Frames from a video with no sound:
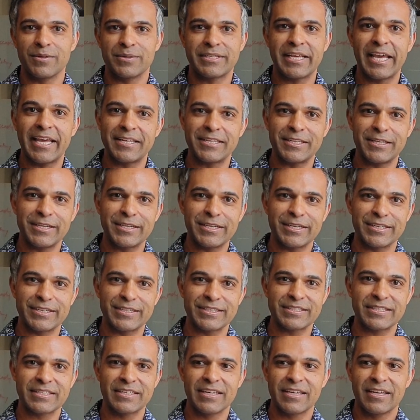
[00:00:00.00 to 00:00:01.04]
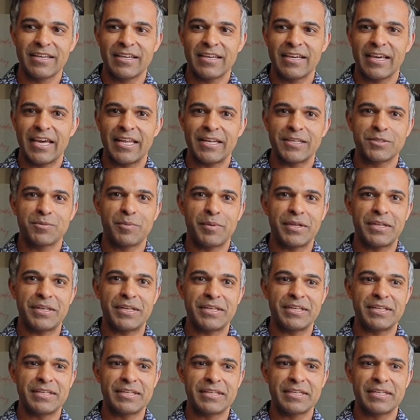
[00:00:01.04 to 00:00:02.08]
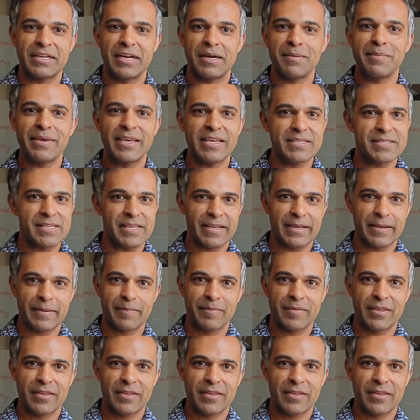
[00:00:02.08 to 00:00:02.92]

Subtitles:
10 years, and it's been amazing.